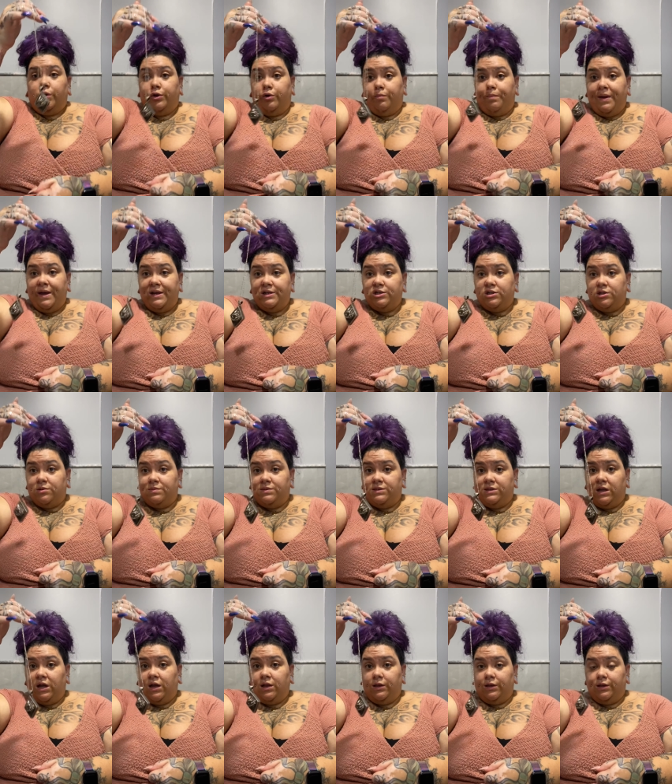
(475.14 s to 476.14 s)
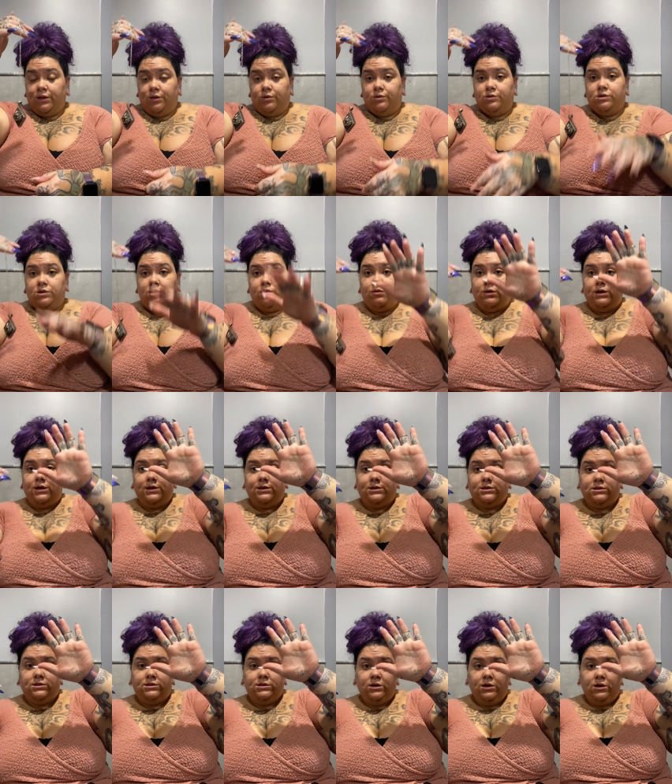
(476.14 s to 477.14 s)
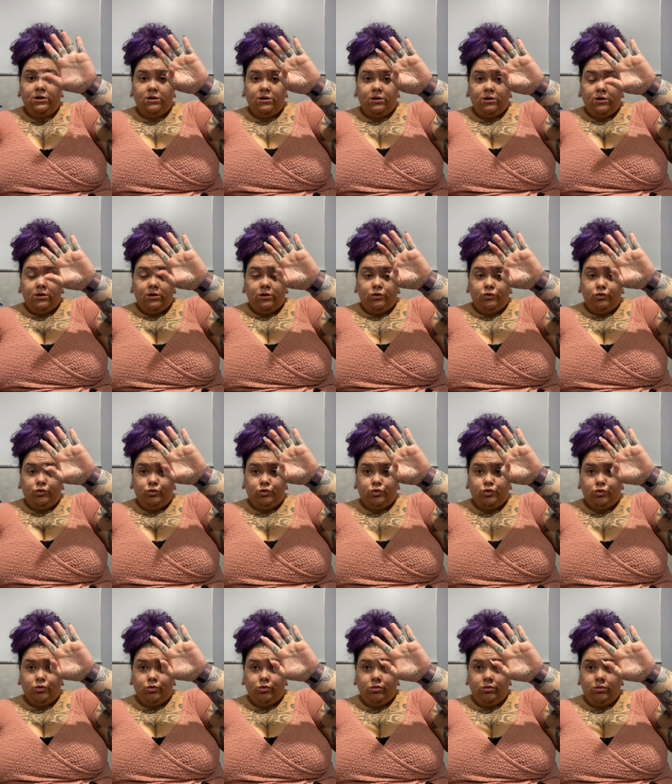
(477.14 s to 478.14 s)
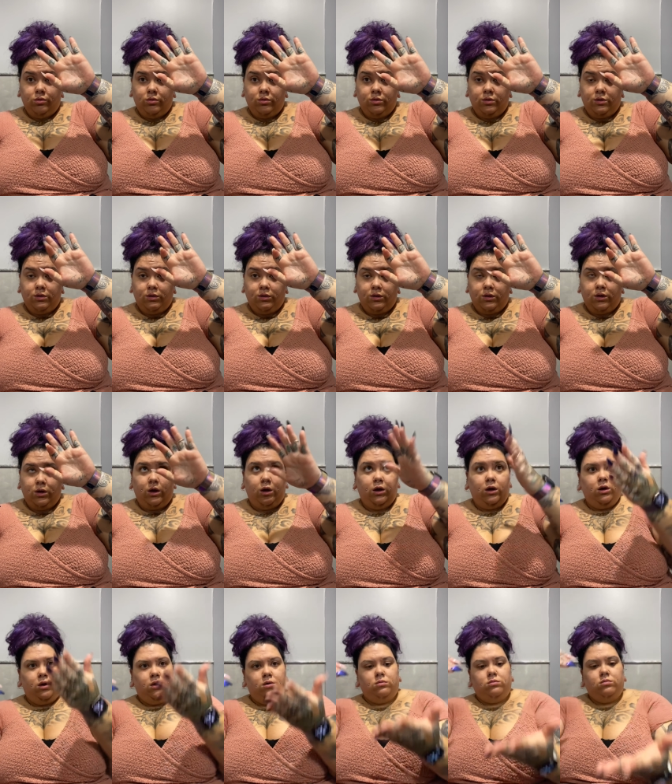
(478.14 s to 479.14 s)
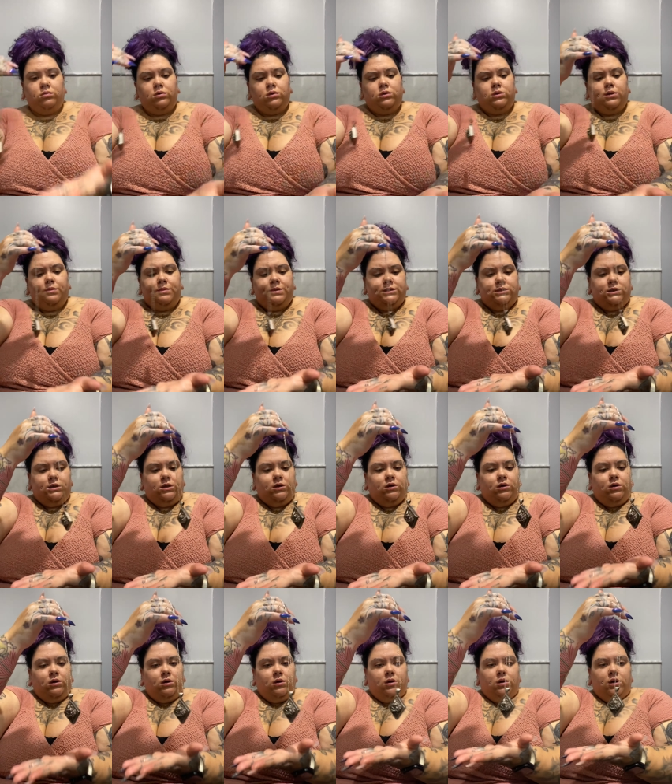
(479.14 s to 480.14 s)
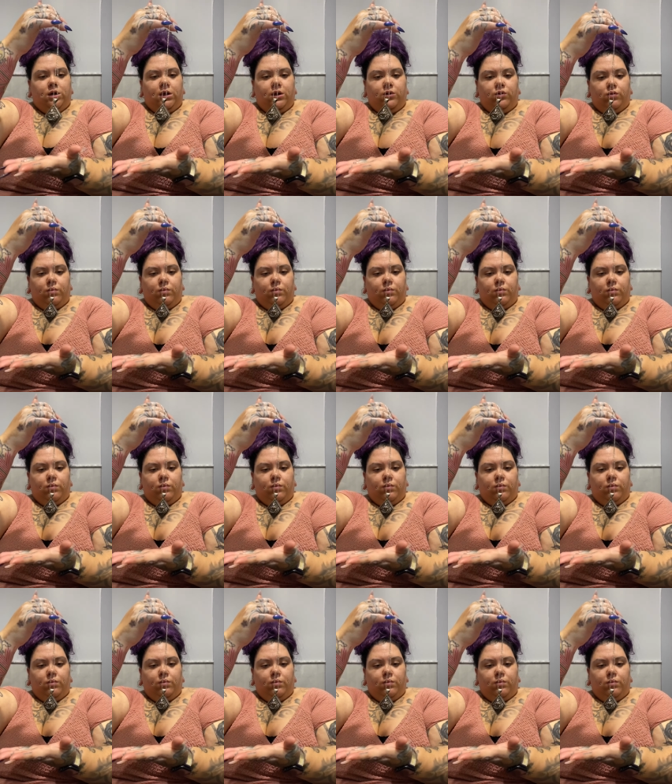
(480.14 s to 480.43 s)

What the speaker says: pendulum's telling you, so it's neutral. Let me see. I don't